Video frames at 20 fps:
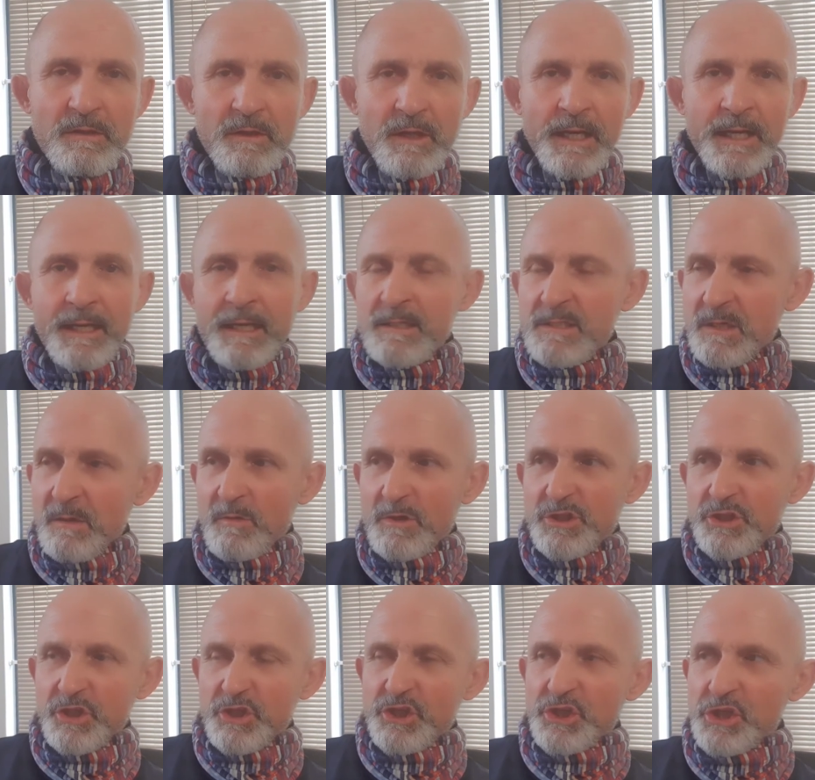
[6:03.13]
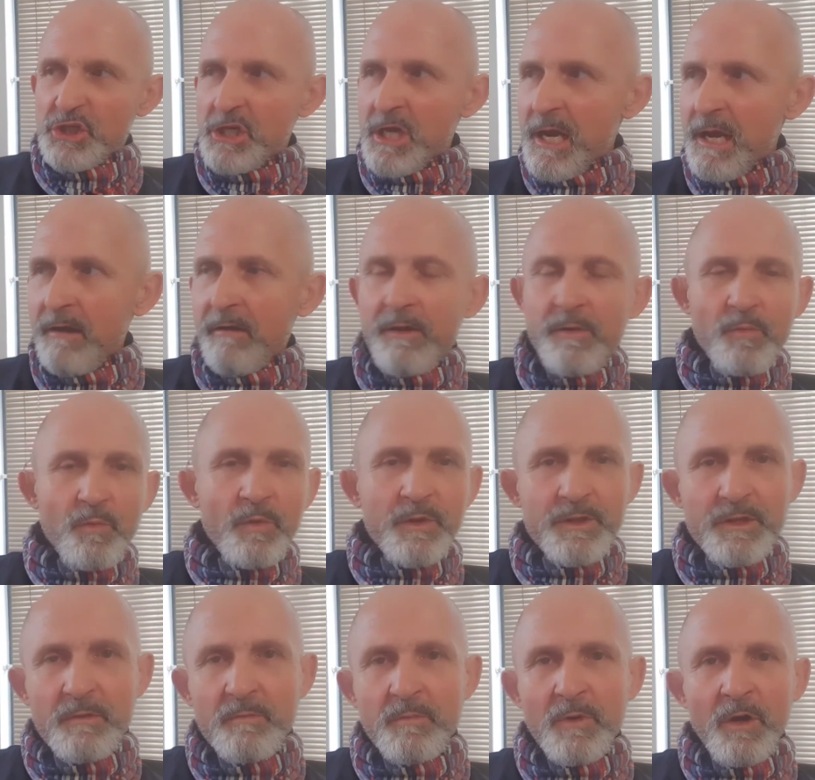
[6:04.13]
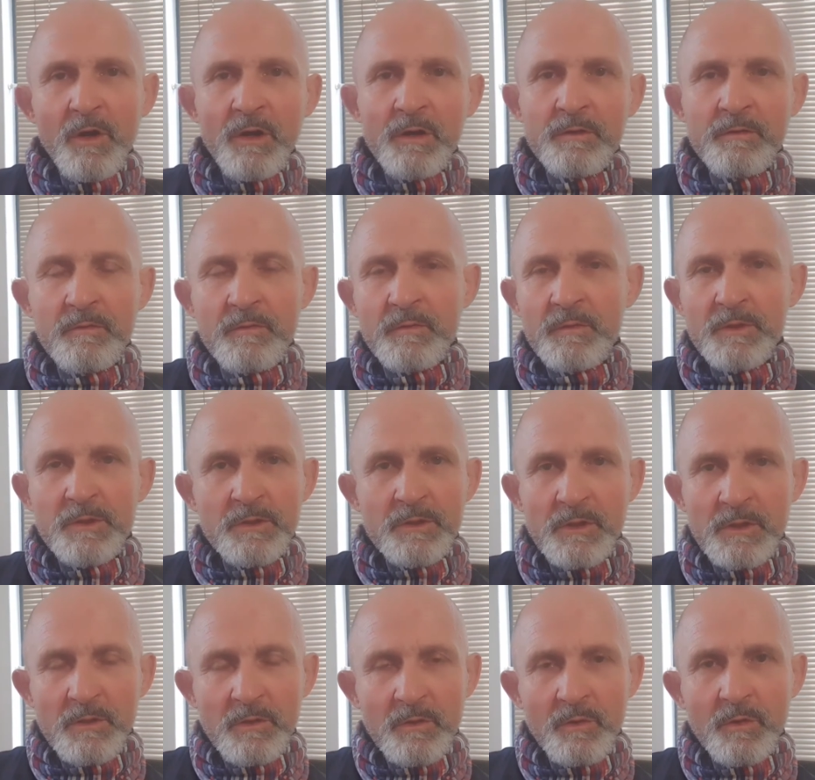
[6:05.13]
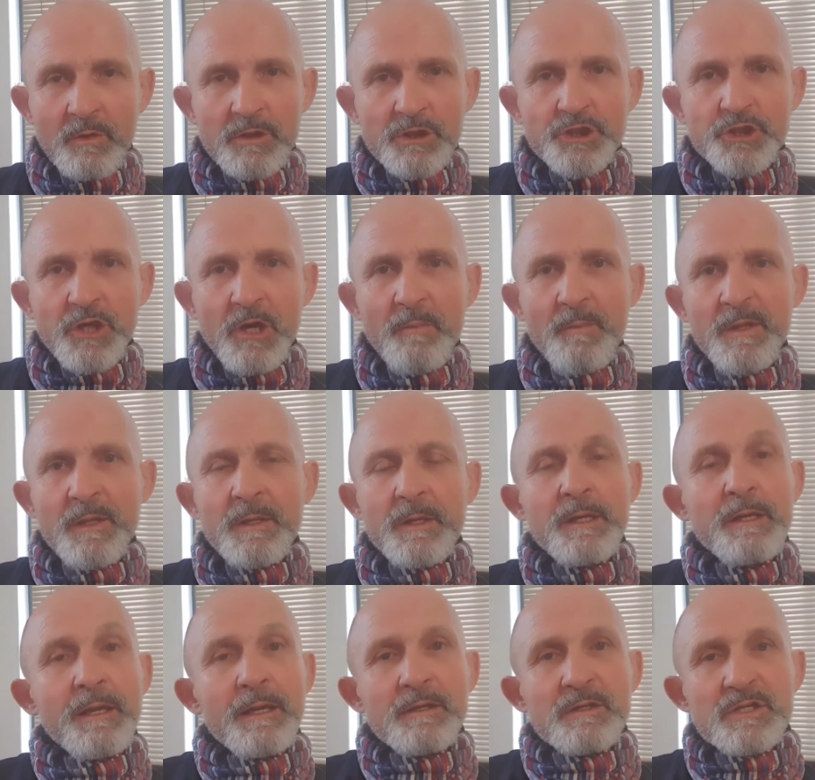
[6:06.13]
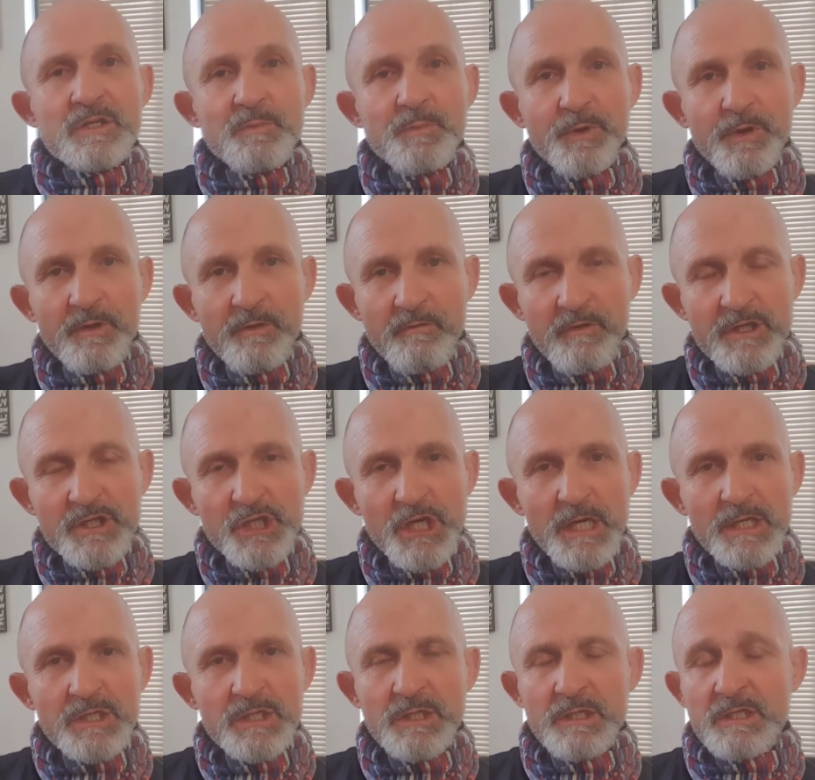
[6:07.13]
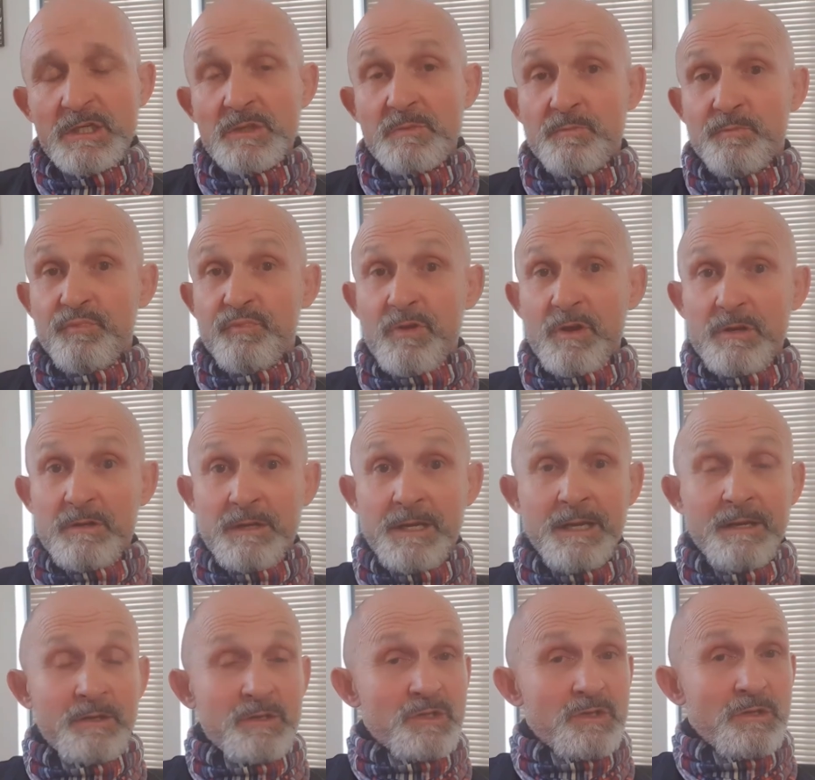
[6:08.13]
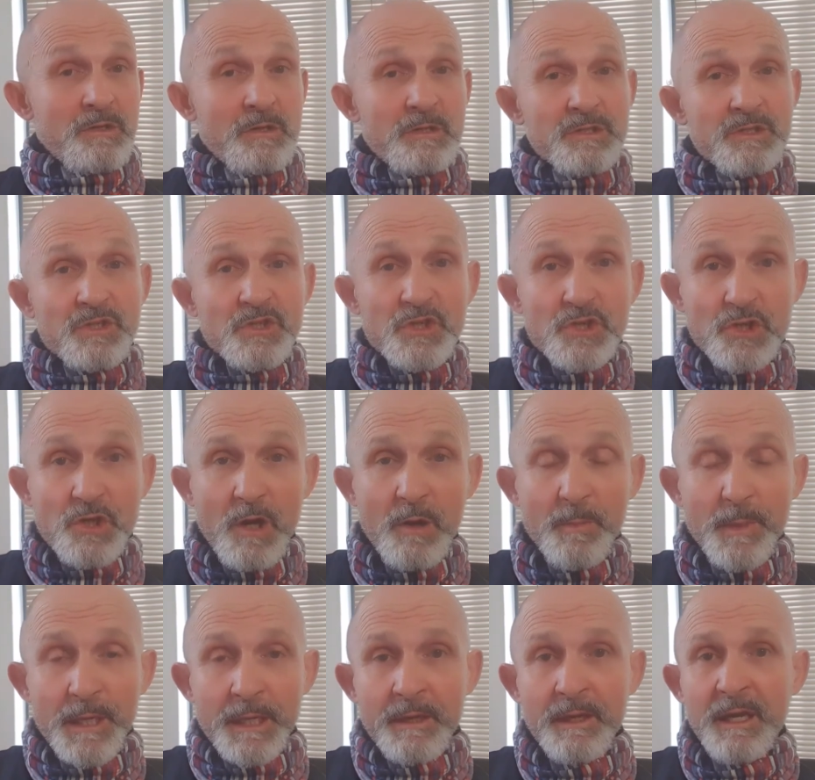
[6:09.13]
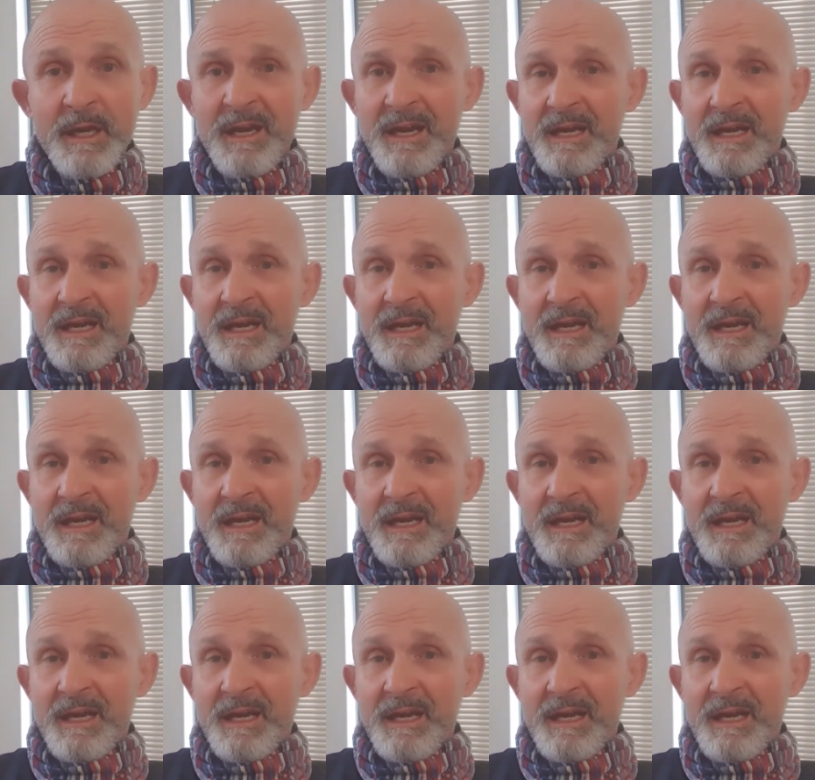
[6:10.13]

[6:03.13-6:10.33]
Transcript: And as I was just sharing with him on the, the Lord has shown me that he had a spirit of rejection, he just broke down and started sobbing.